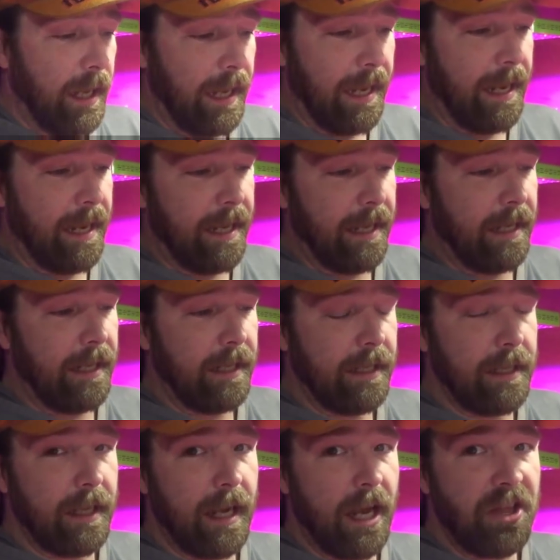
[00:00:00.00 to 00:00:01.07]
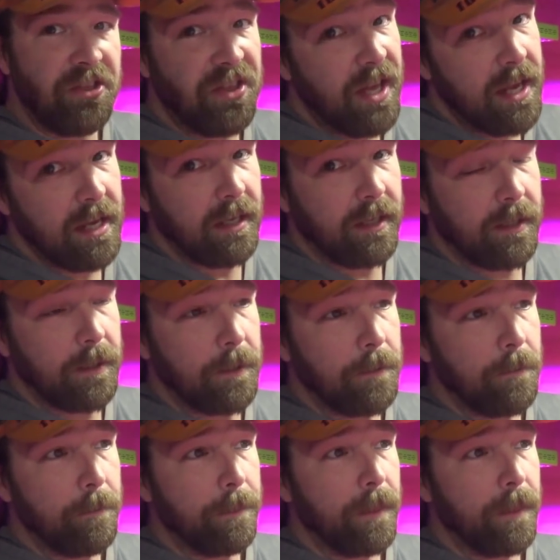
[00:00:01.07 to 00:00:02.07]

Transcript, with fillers: And I think,